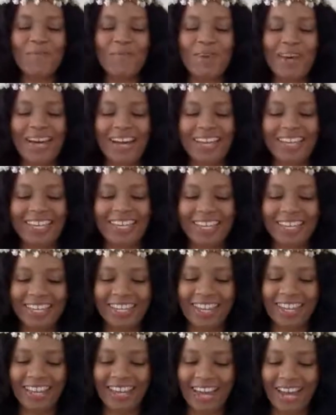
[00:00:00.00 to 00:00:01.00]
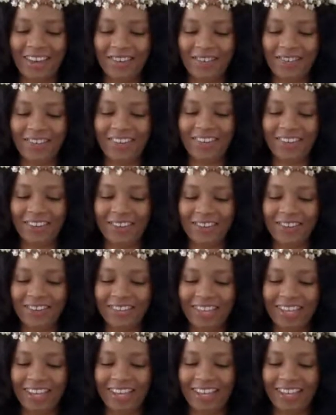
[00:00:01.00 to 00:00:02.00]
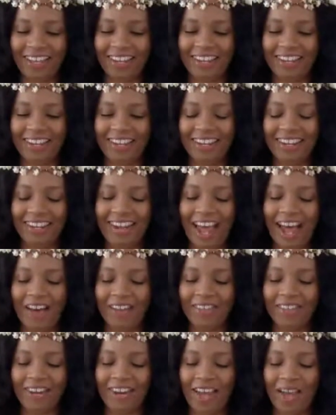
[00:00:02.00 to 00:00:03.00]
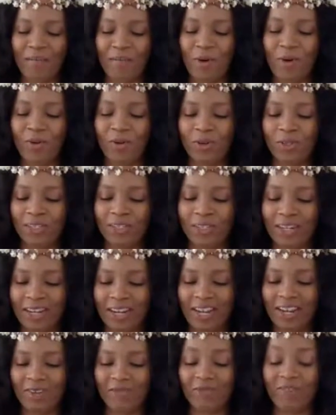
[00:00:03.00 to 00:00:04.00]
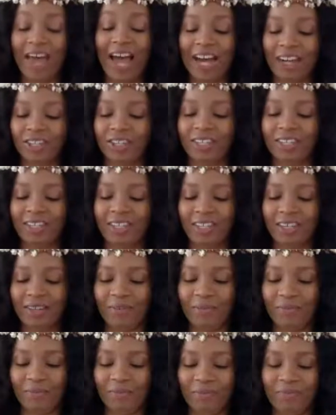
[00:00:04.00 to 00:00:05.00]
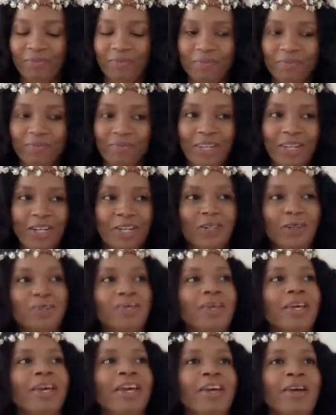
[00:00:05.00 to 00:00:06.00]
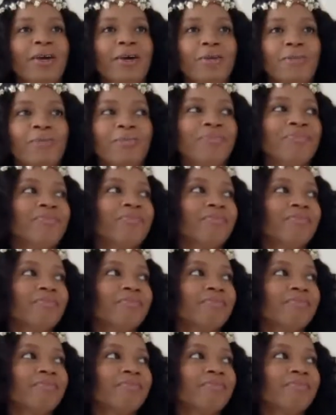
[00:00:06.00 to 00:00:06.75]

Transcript: But high key, like, I feel that now that I'm older and I've actually, am